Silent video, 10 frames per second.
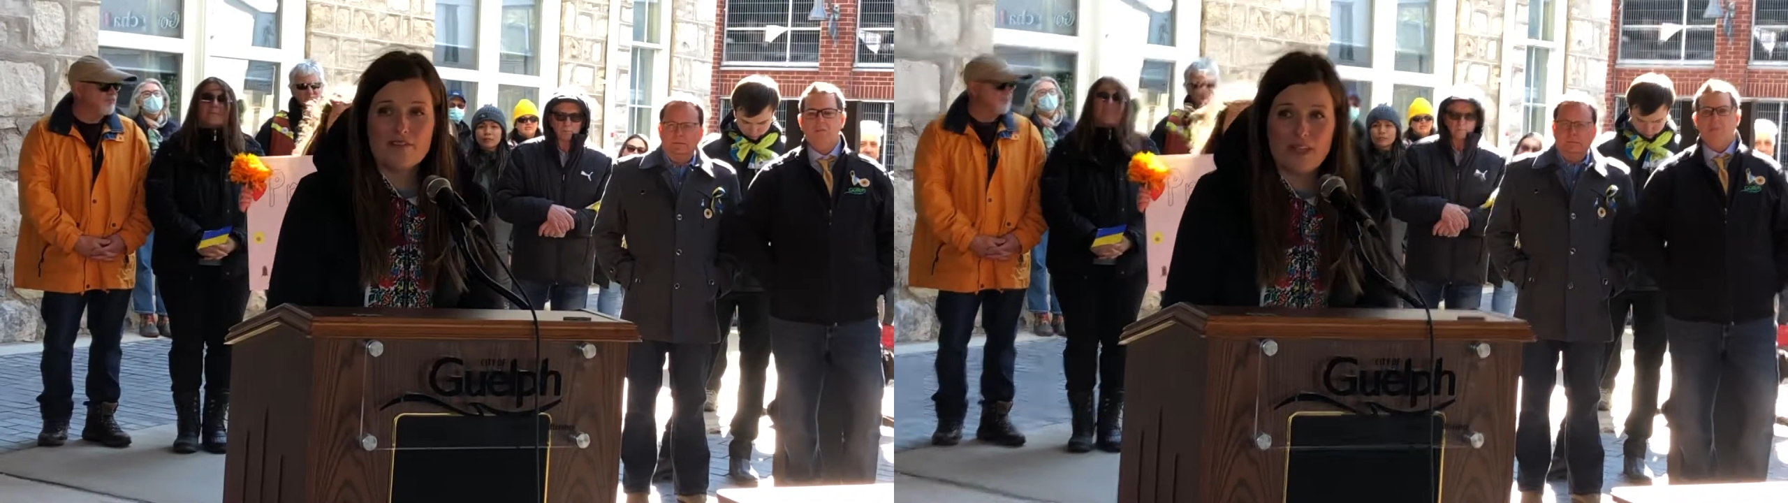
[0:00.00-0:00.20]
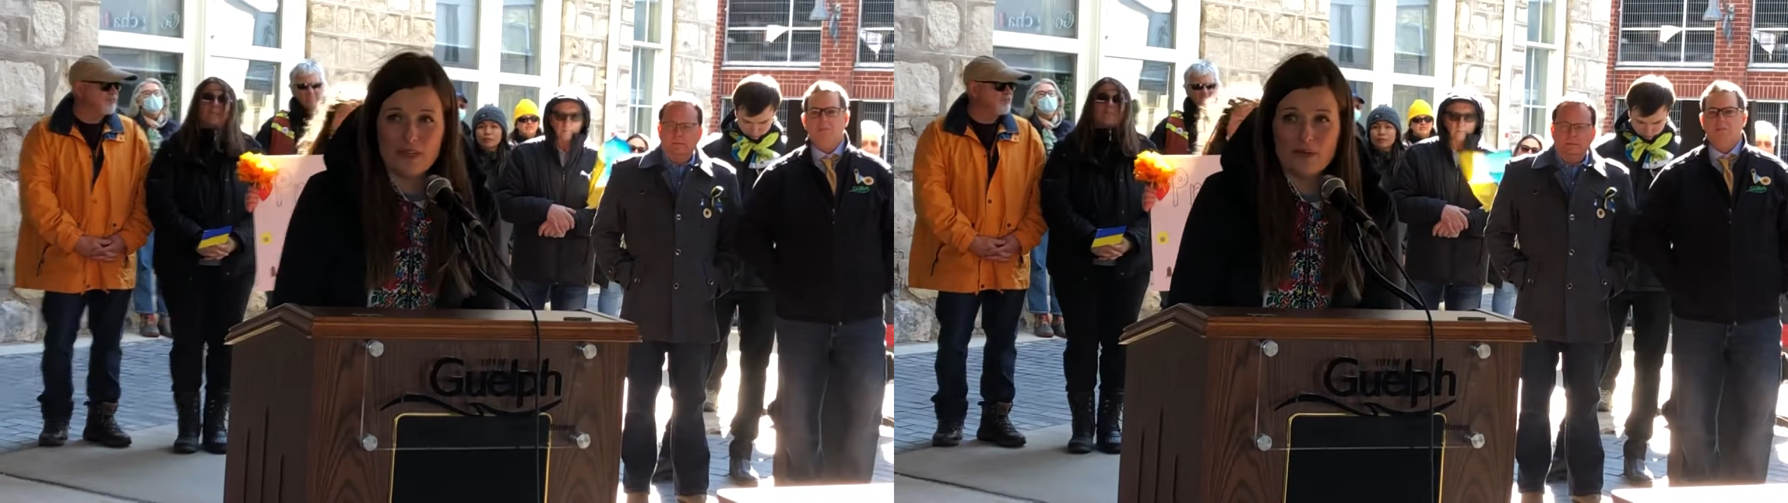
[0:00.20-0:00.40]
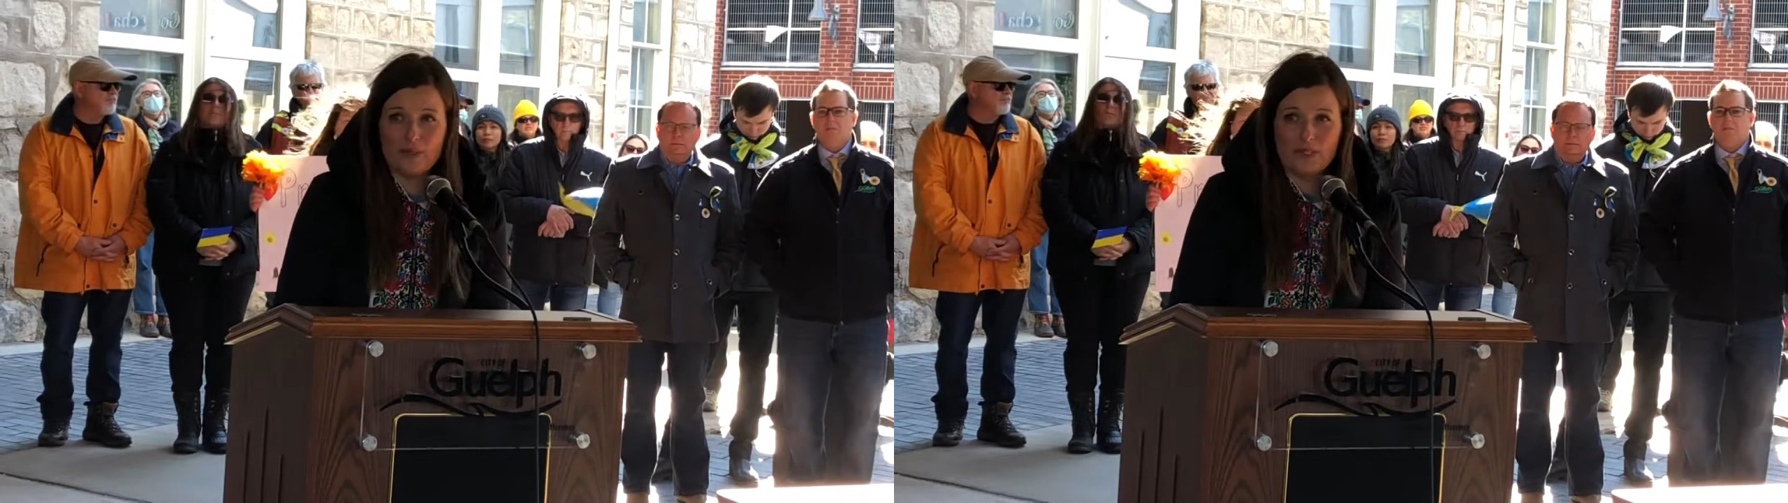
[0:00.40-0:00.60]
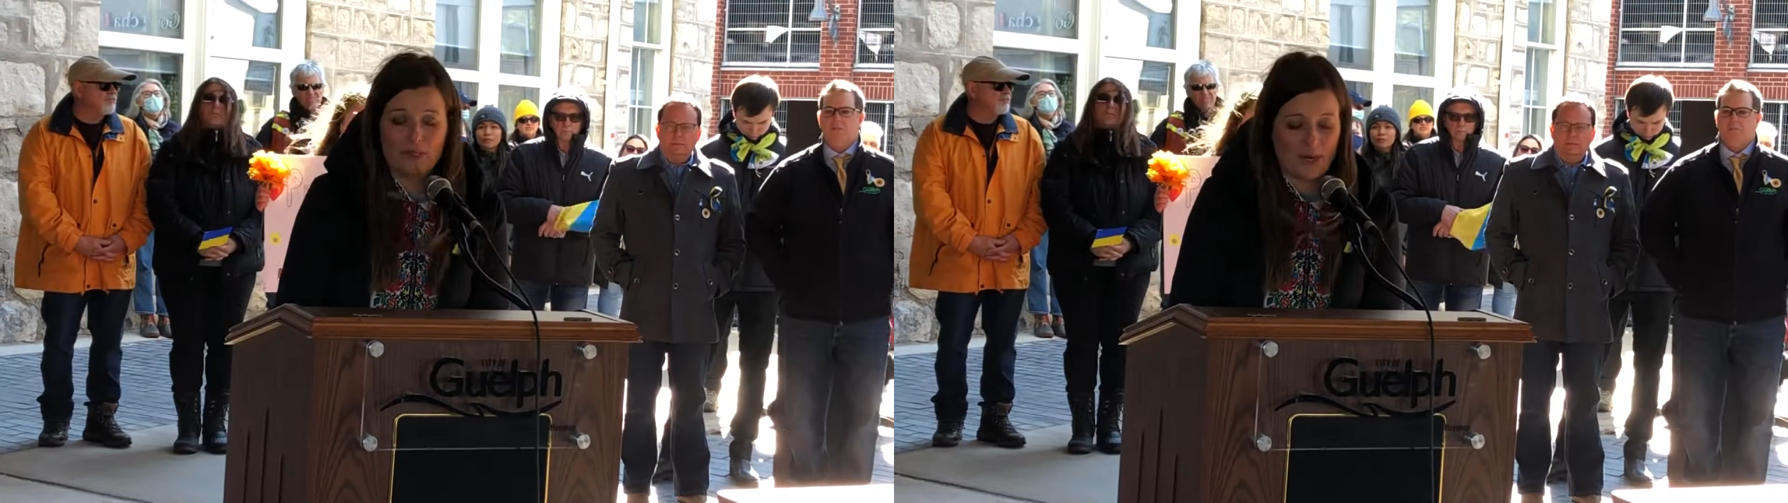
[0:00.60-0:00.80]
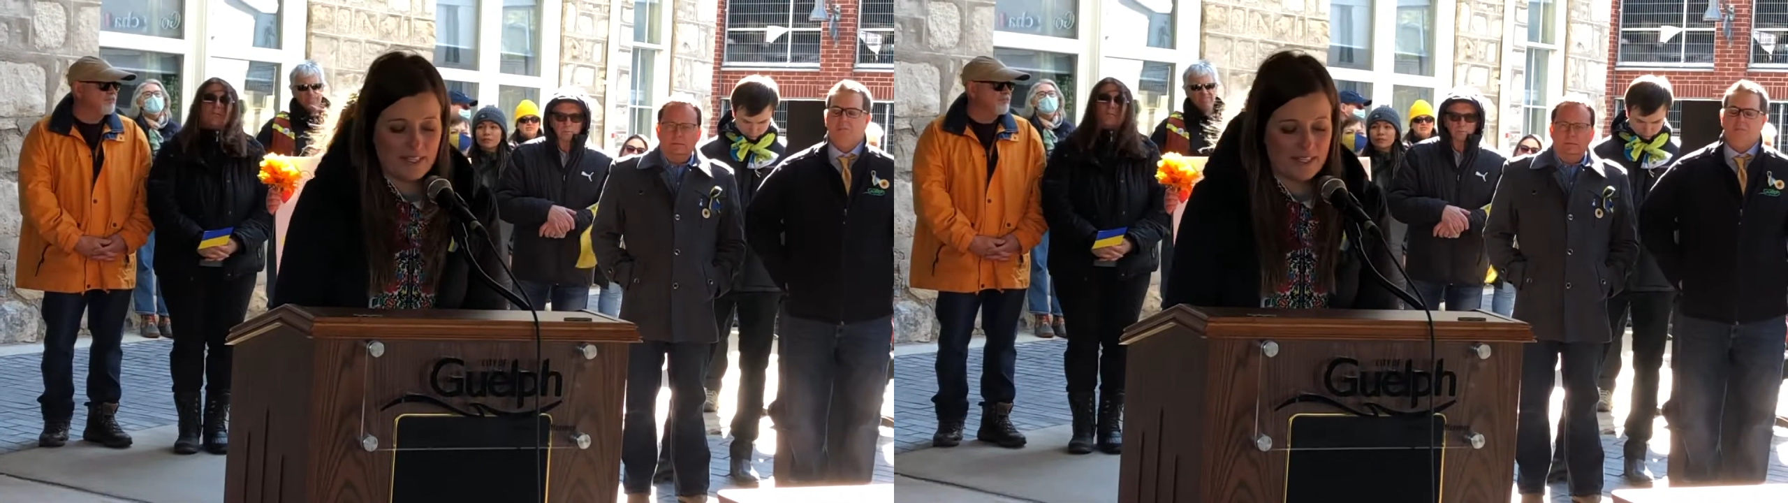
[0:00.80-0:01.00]
fellow
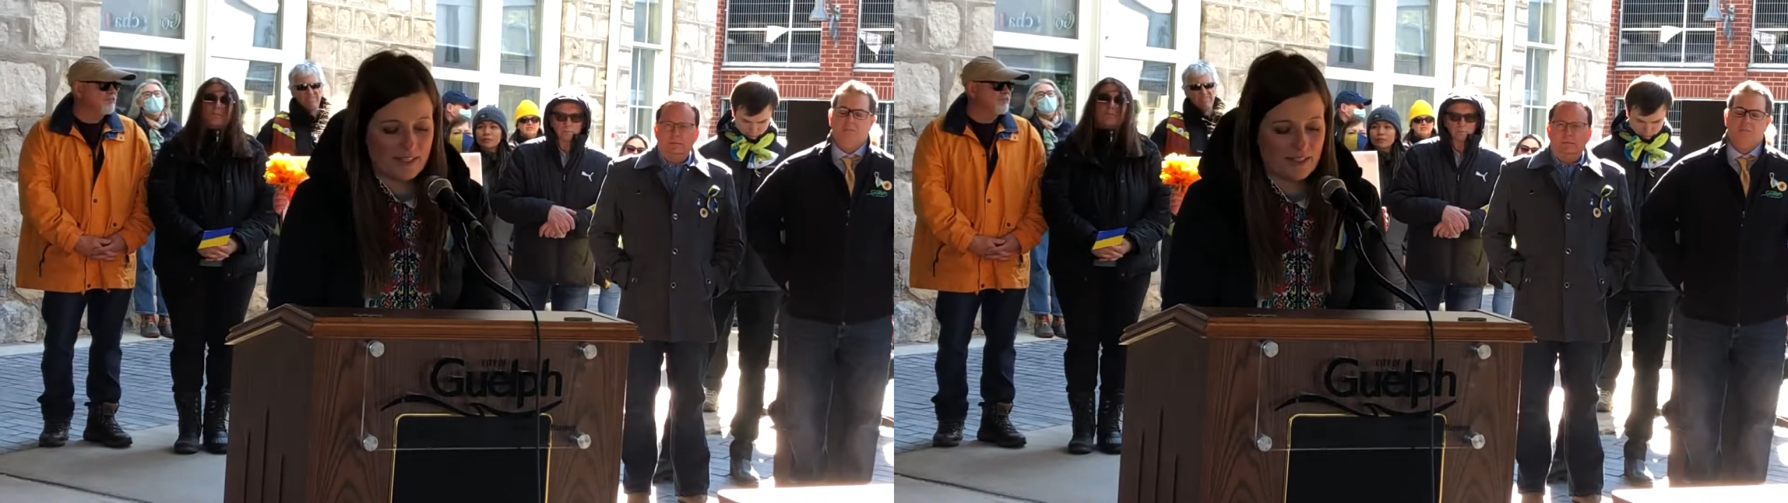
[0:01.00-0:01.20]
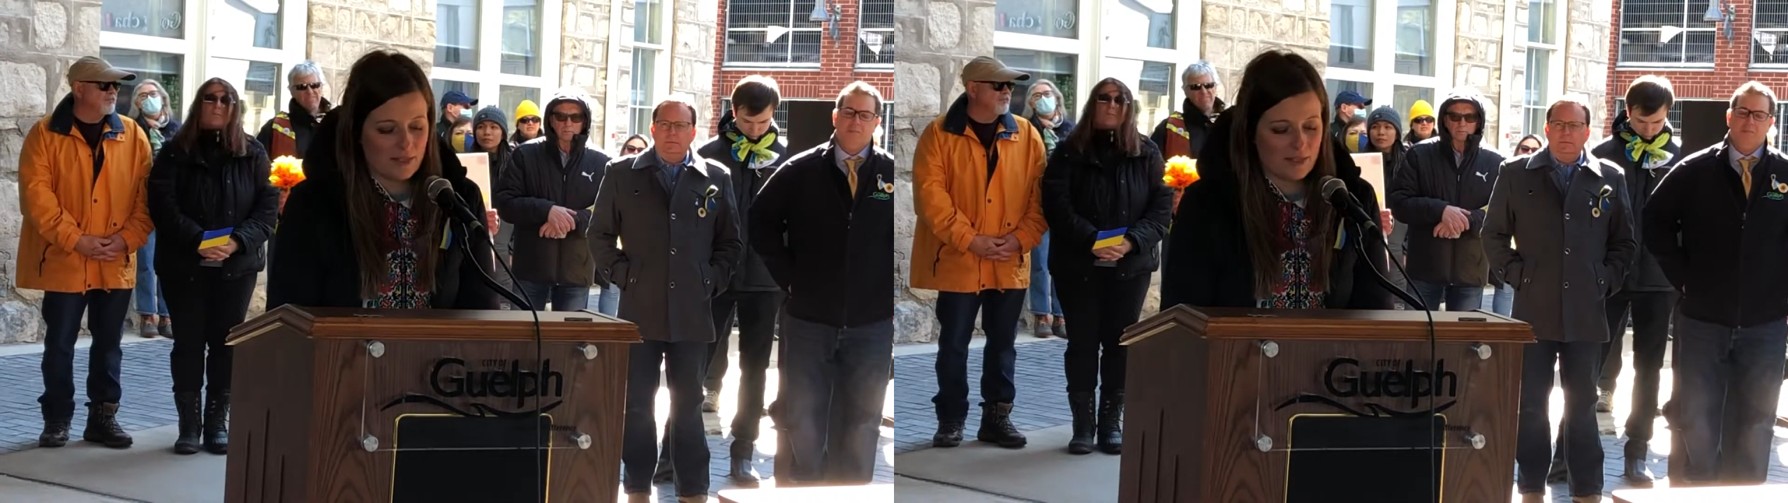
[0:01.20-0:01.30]
Ukrainian